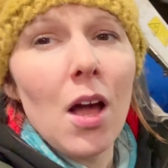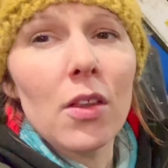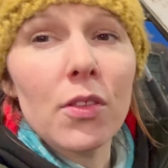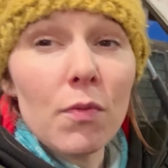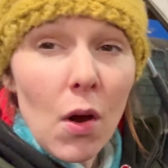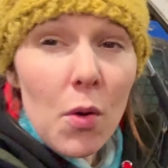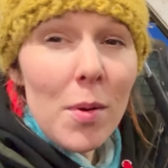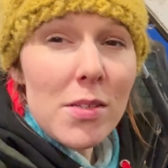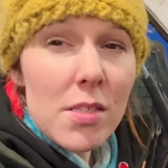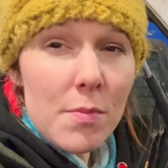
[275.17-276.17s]
The
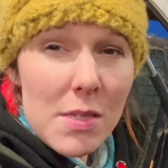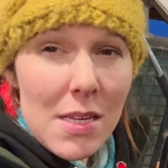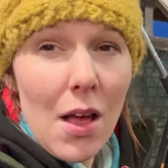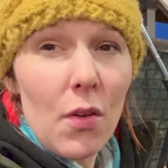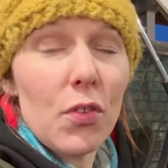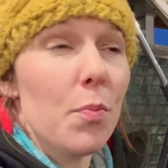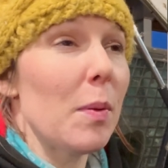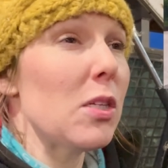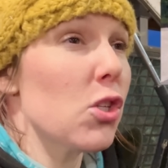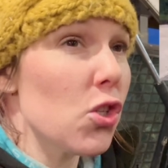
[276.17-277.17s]
robots themselves have
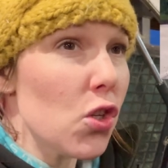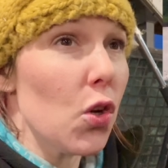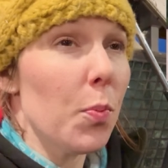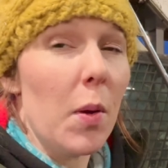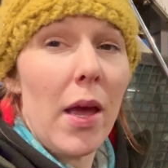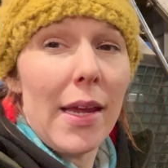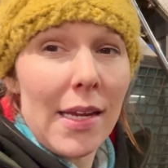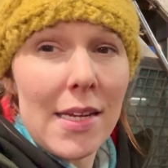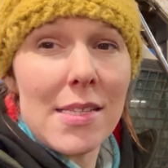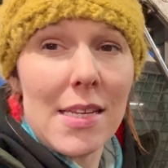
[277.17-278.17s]
been super
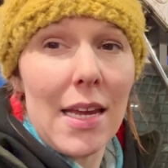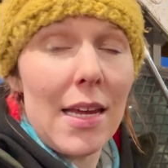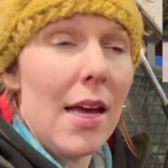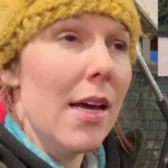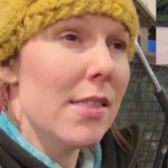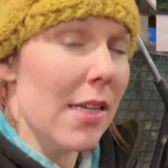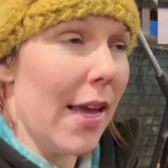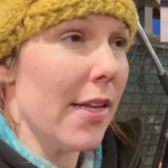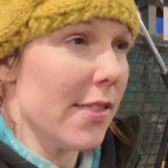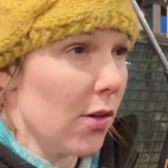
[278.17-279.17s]
easy to
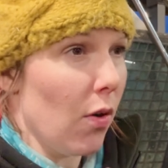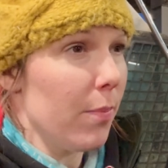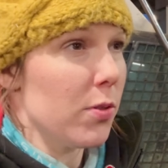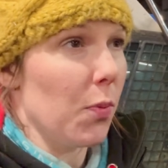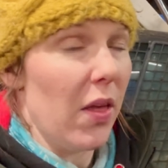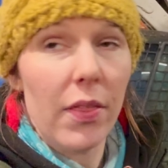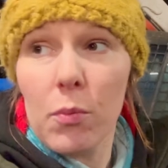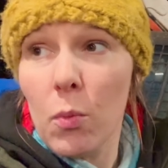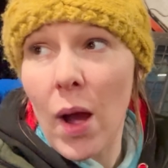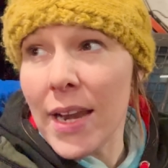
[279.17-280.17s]
get to grips with.
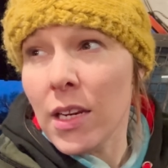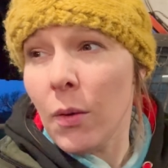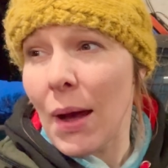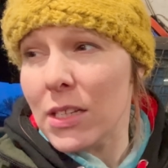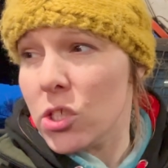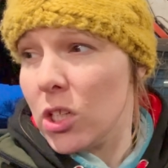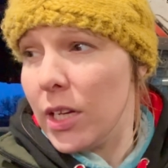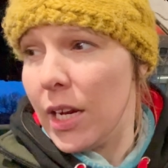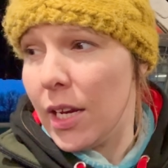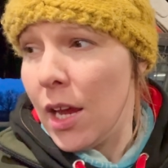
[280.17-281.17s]
When you
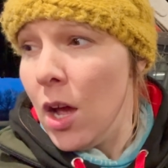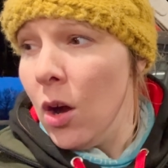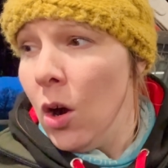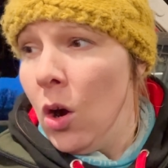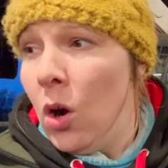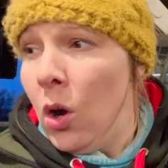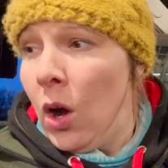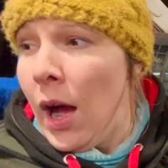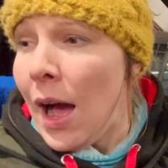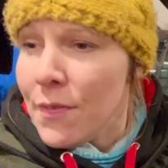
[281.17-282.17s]
actually
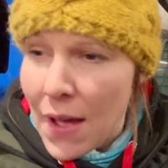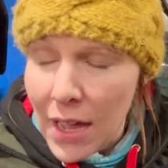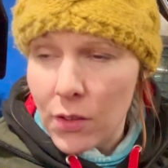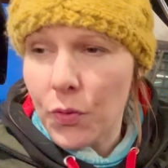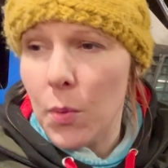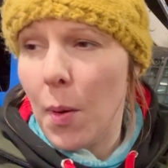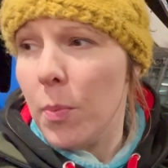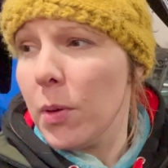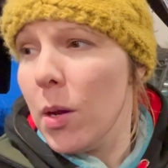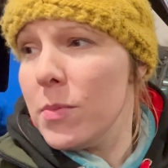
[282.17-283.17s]
have had a few
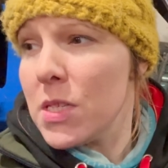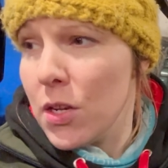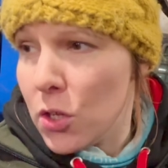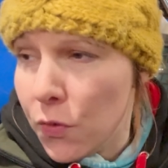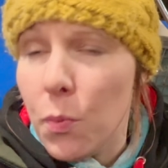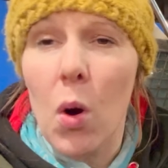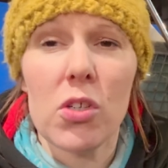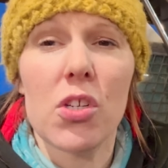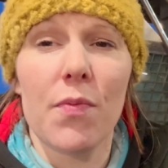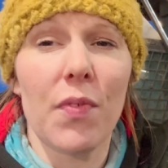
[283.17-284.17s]
problems and you've
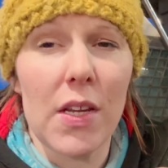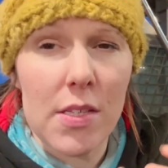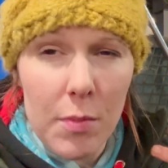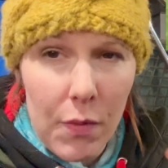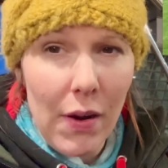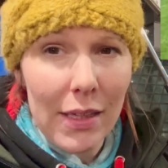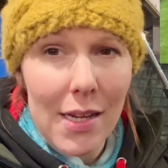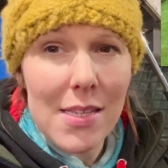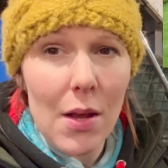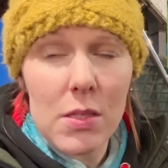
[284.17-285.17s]
watched them fix them, you
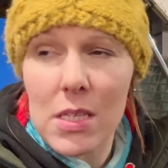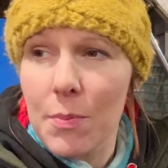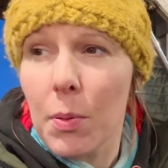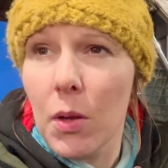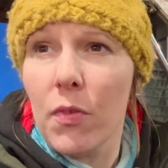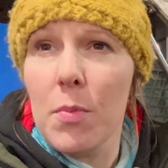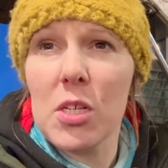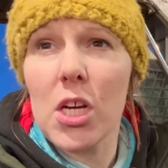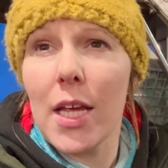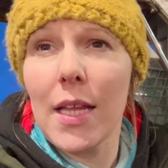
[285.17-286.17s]
realise how simple of a
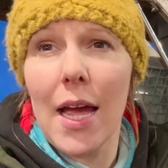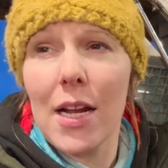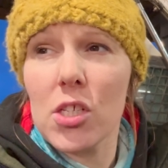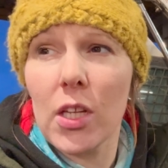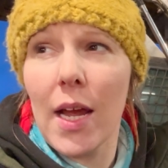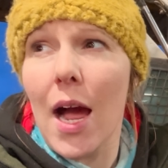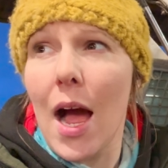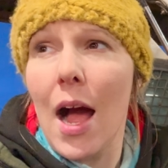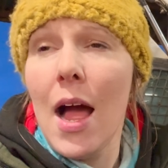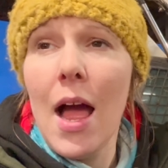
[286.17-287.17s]
machine they actually
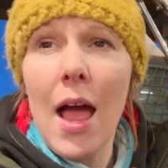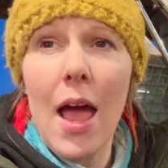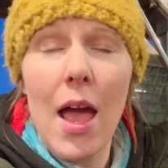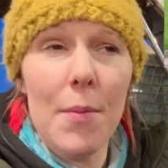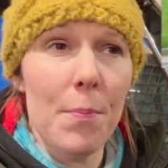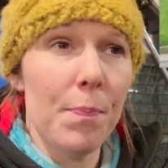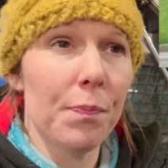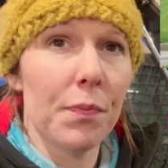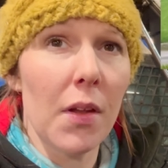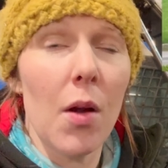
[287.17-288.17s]
are. And
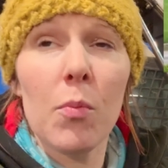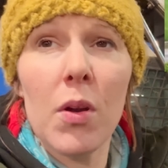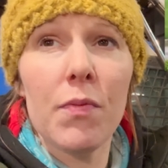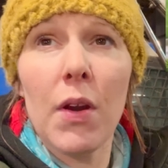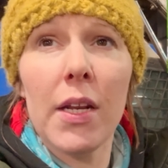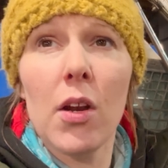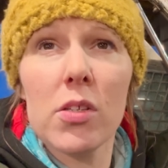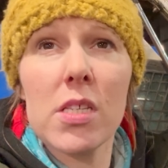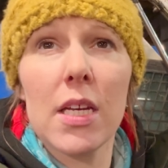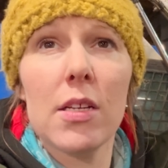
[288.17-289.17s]
we're really not
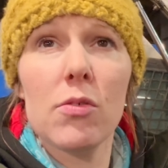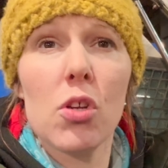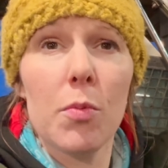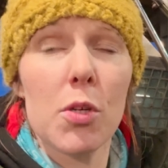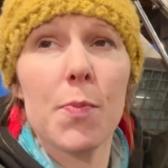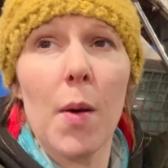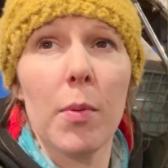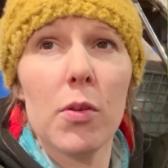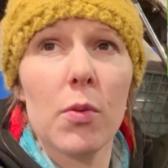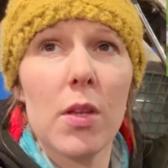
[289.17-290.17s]
seeing too much
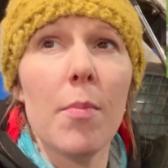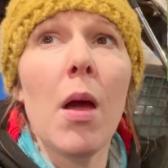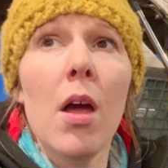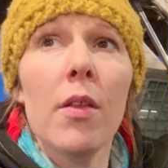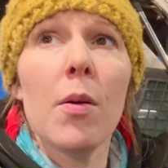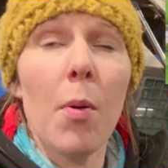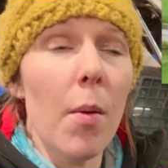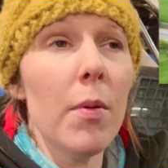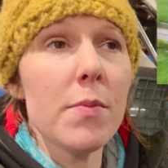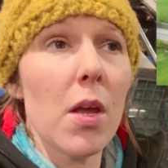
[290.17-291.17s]
problems with them. The
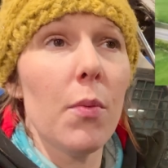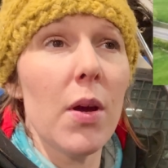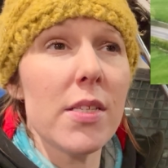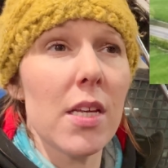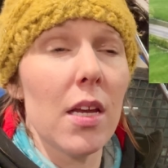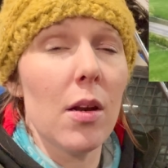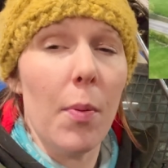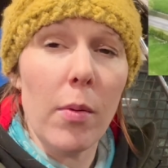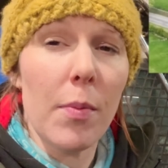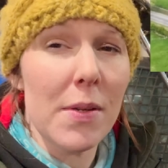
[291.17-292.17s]
problems that we're seeing are
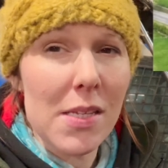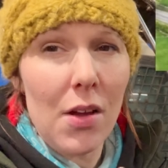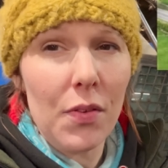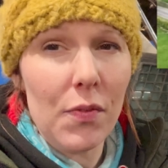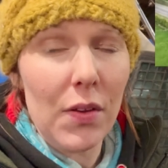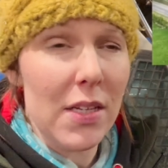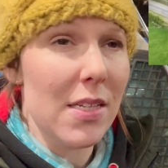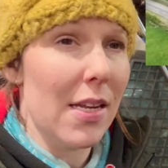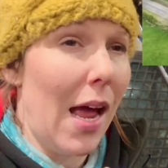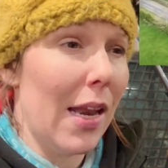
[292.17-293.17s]
probably
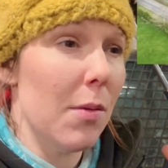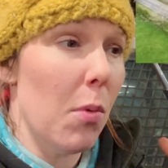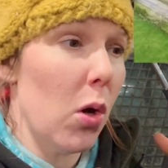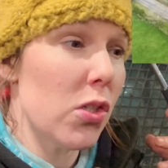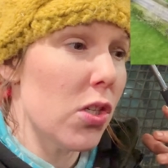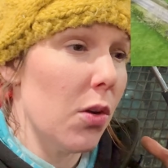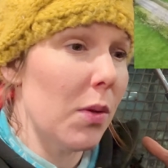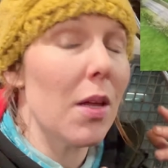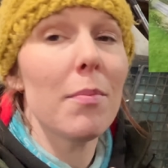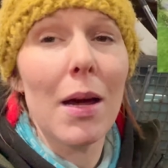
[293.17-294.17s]
self-inflicted and are more to do with
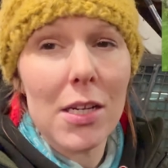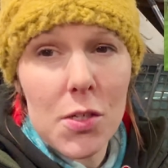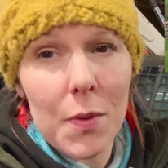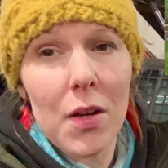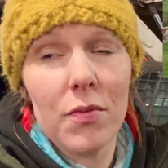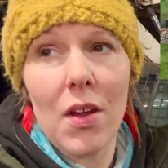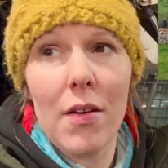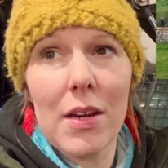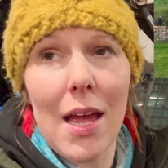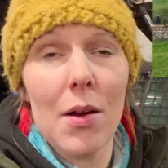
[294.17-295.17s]
the management of
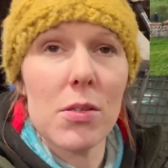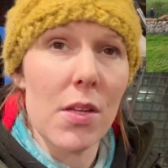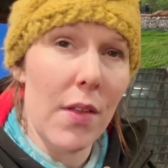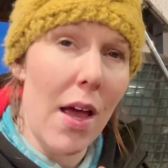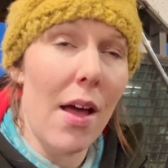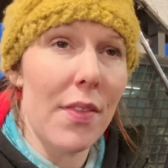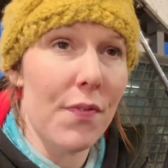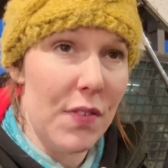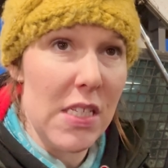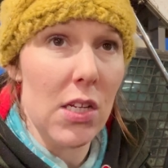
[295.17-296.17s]
dairy cows than they are the
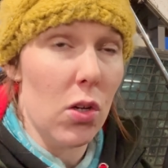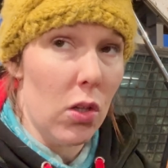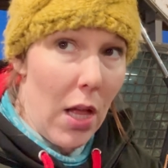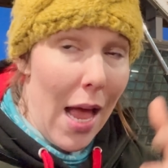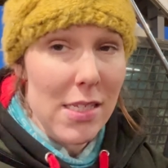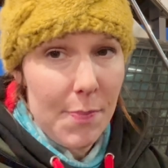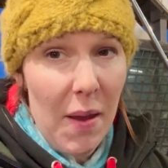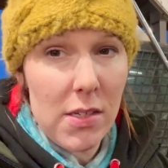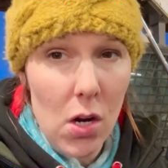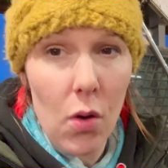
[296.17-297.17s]
physical
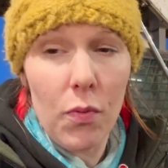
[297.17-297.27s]
aspects of